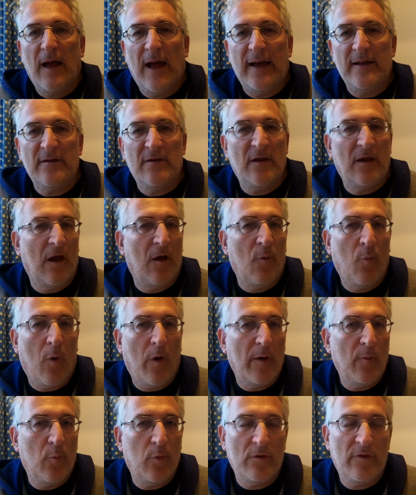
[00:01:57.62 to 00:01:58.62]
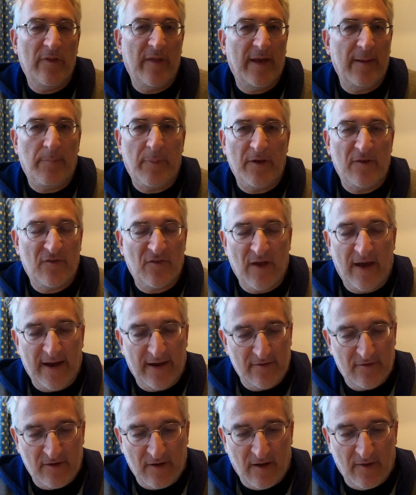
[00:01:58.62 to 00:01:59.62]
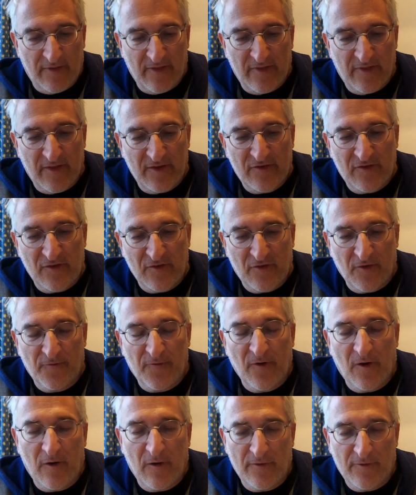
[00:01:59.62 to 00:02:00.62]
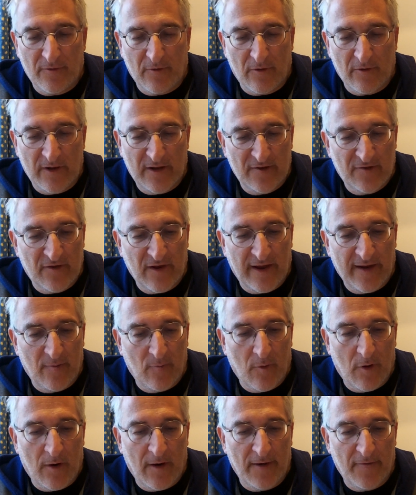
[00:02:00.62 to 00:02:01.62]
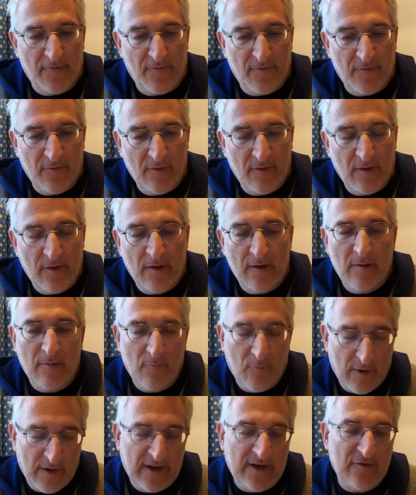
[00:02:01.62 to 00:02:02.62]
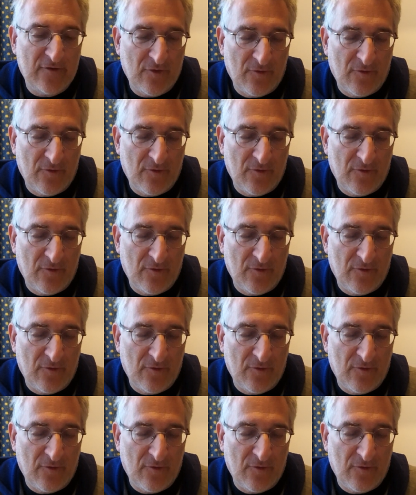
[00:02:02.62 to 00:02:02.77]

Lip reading: And, you know, why wouldn't they be sad? You know, this is the father on his late wife when he's